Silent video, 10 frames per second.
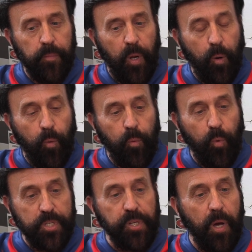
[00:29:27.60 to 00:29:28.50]

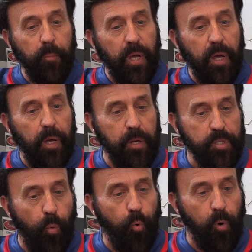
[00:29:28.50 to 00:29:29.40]
once a company
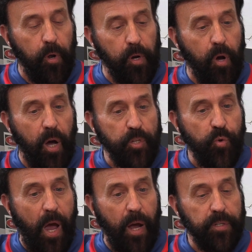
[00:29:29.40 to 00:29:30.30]
is awarded a
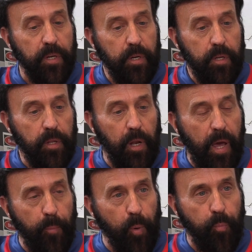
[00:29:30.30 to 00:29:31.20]
contract, the
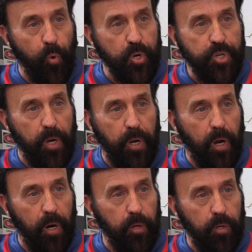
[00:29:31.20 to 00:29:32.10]
labor portion in
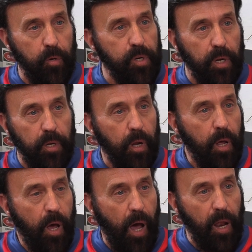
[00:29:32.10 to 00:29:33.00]
there, you can
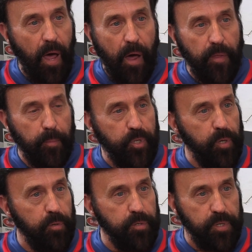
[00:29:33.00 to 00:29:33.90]
allow them to
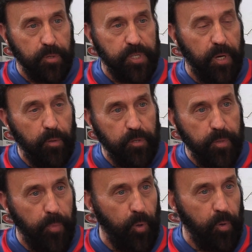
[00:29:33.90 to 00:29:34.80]
use their
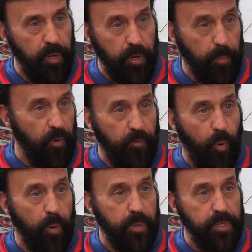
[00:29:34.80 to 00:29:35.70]
skills, ability, and their
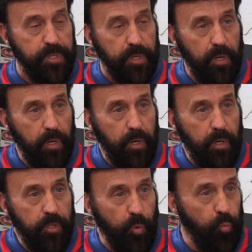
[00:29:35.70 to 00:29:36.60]
performance
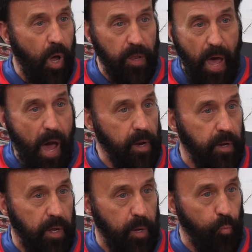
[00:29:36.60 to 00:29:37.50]
to run
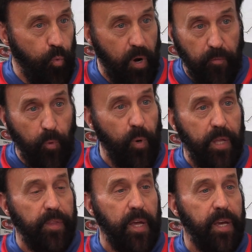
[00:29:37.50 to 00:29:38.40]
that at whatever
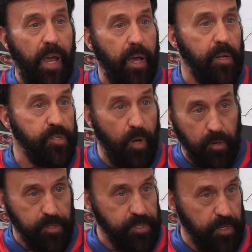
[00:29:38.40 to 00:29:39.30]
rate they can, as
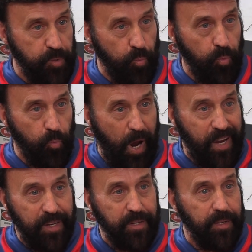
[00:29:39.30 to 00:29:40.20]
long as it's
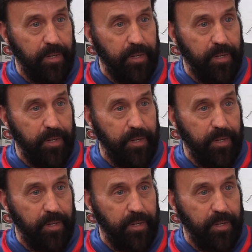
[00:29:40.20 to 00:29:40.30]
right,